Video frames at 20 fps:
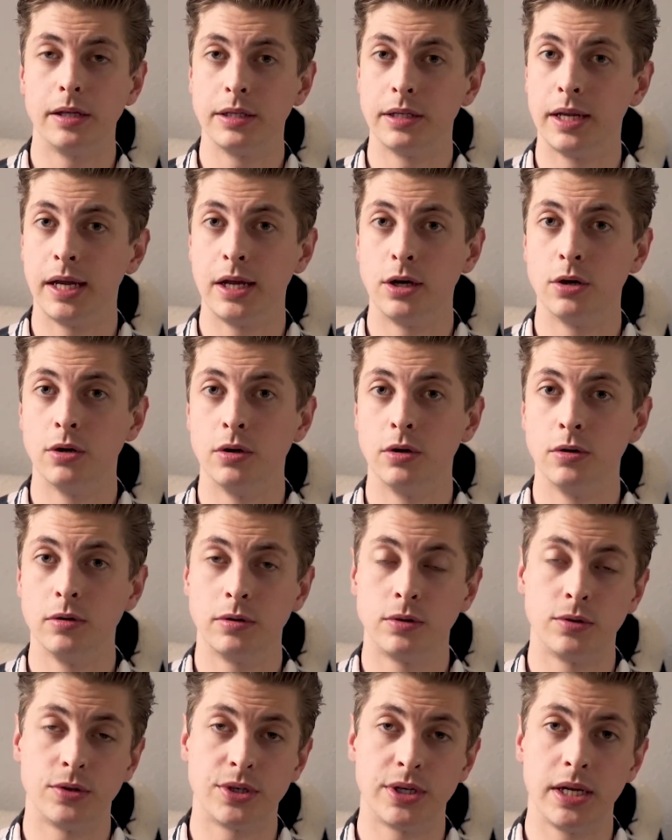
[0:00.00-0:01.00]
They go
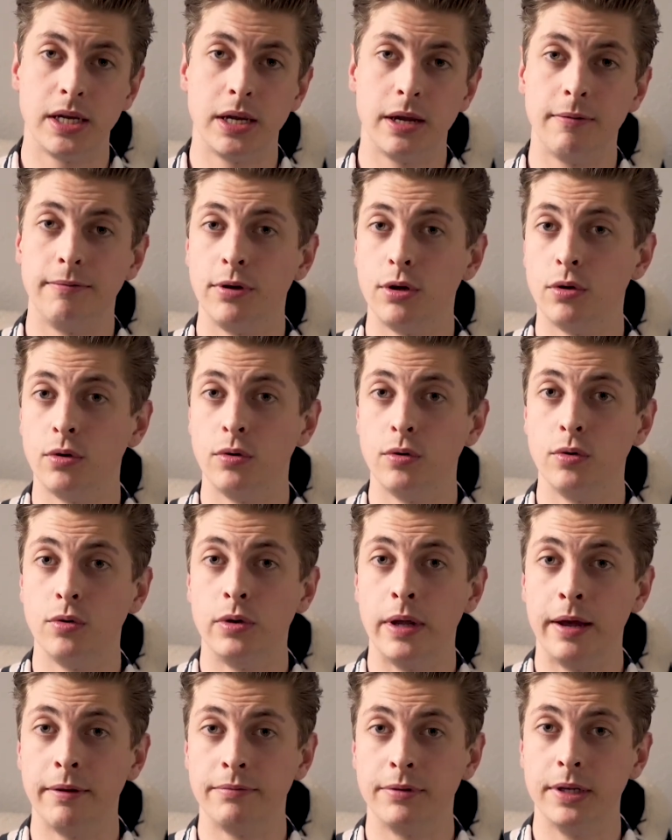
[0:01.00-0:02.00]
to see if you
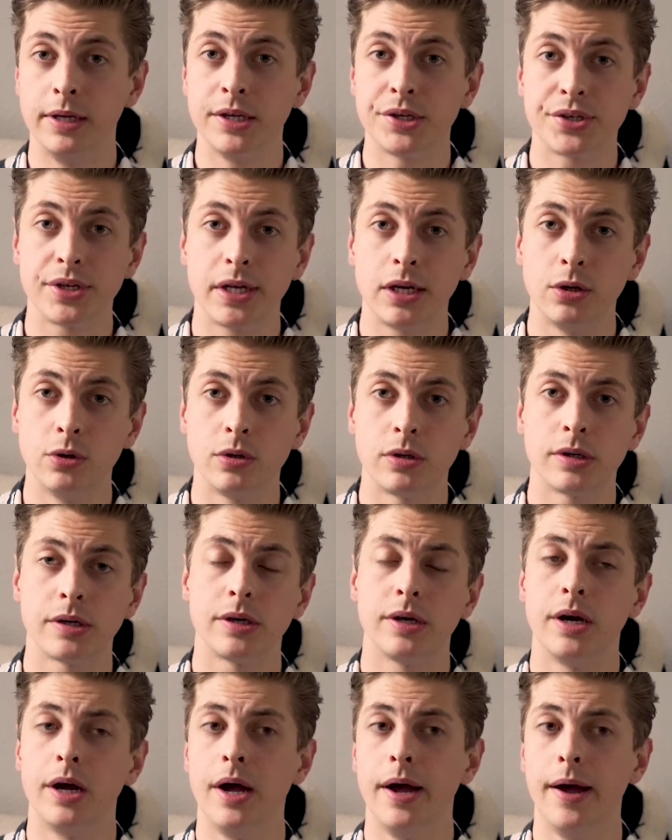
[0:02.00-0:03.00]
have the Disney look.
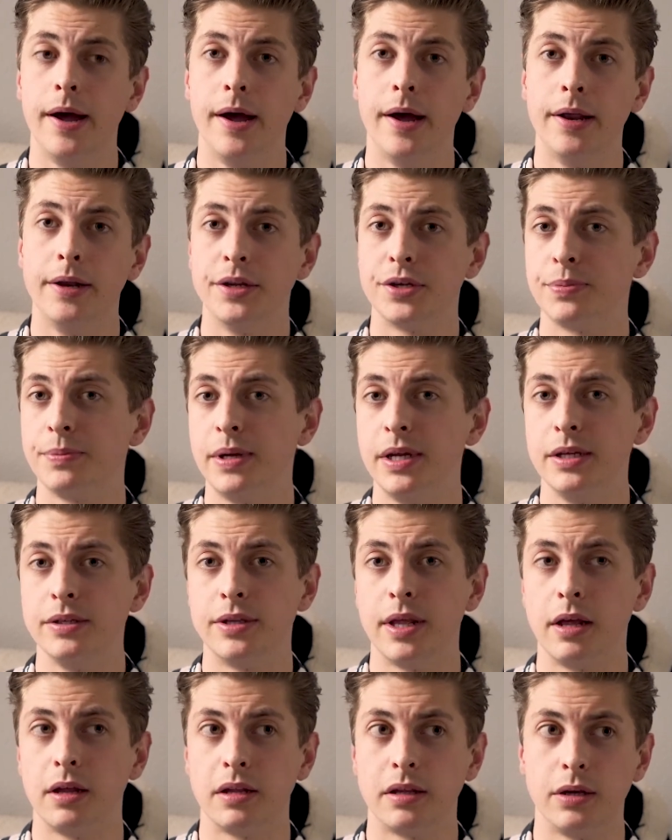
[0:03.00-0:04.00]
This means
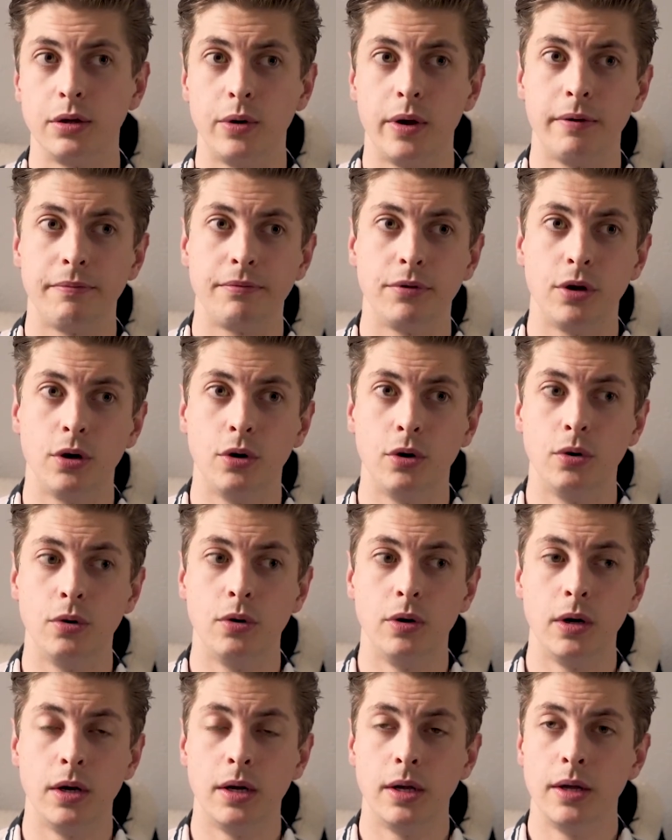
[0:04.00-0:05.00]
that you have
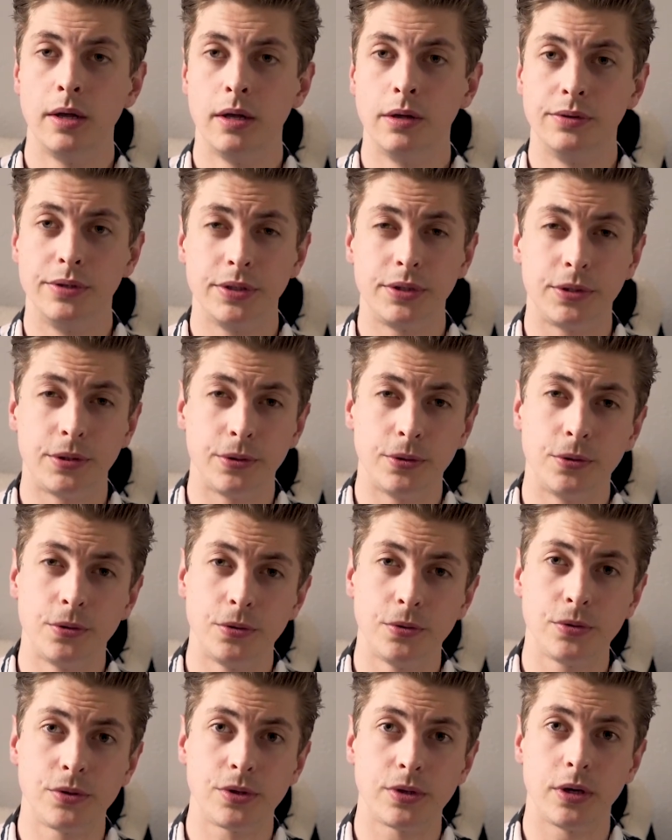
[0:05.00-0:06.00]
no
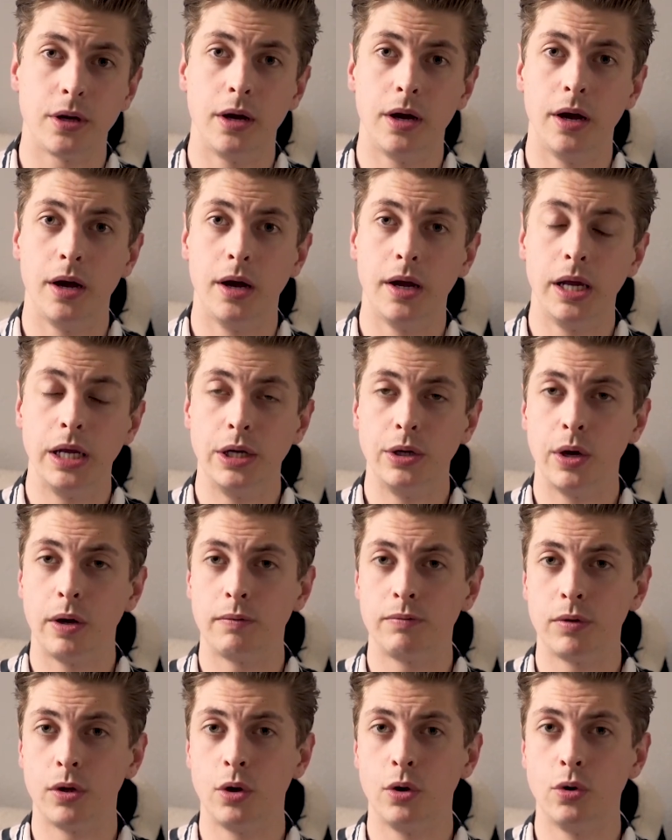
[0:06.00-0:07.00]
tattoos, you
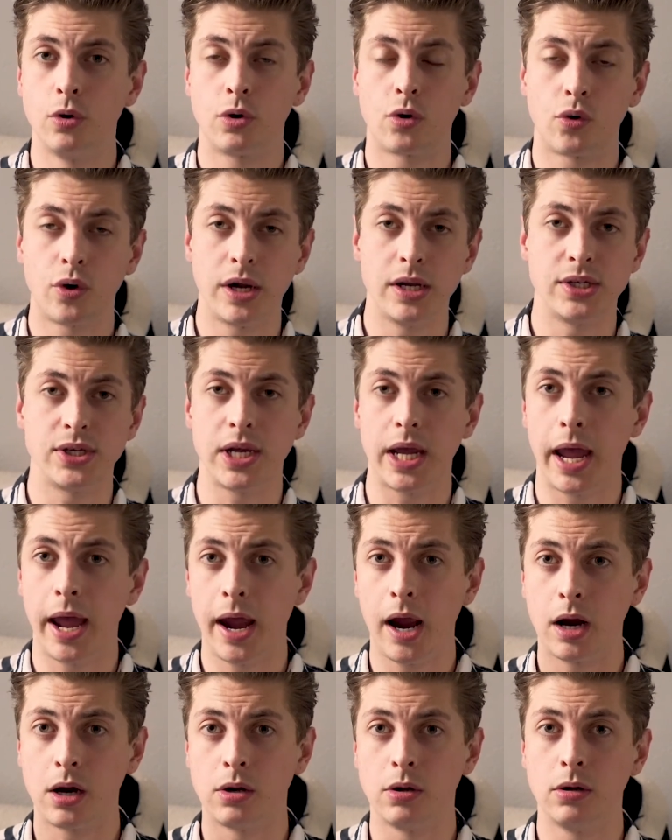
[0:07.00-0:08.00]
have no crazy
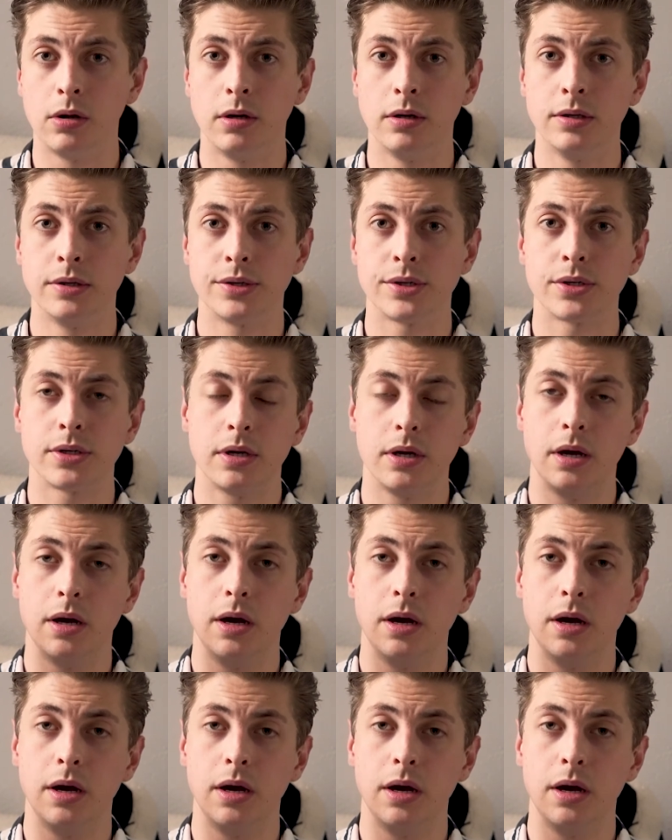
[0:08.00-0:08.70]
hair colors.